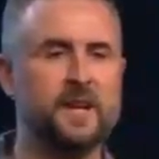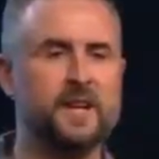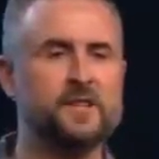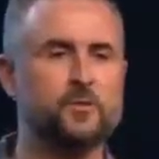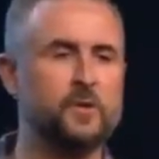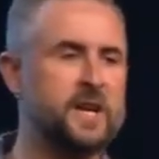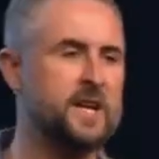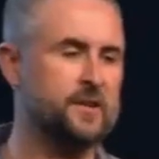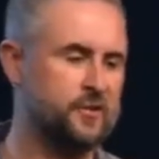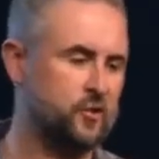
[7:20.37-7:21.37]
and he's
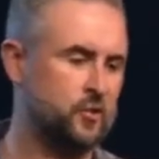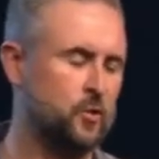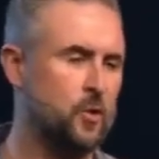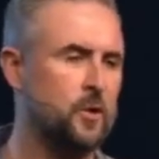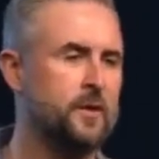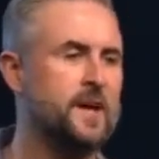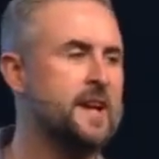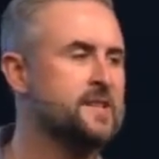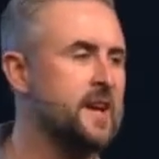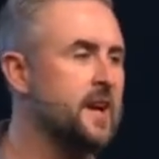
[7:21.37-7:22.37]
reading a scroll of
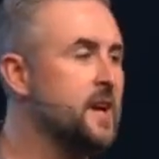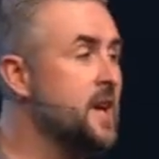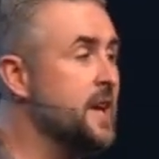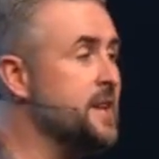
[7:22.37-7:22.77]
Isaiah.